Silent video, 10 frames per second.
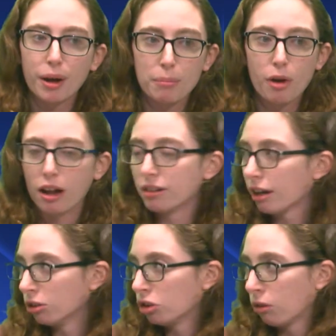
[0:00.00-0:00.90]
I'm not
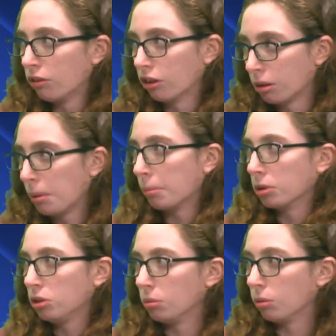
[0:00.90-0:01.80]
entirely sure they're going to be able
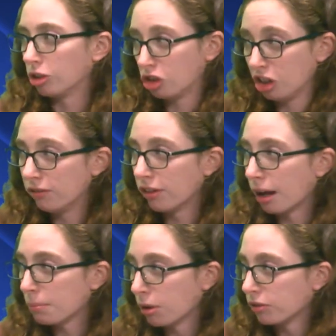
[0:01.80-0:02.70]
to achieve
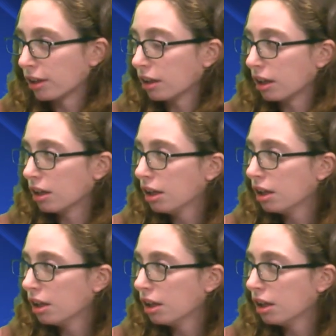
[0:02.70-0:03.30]
that perfectly.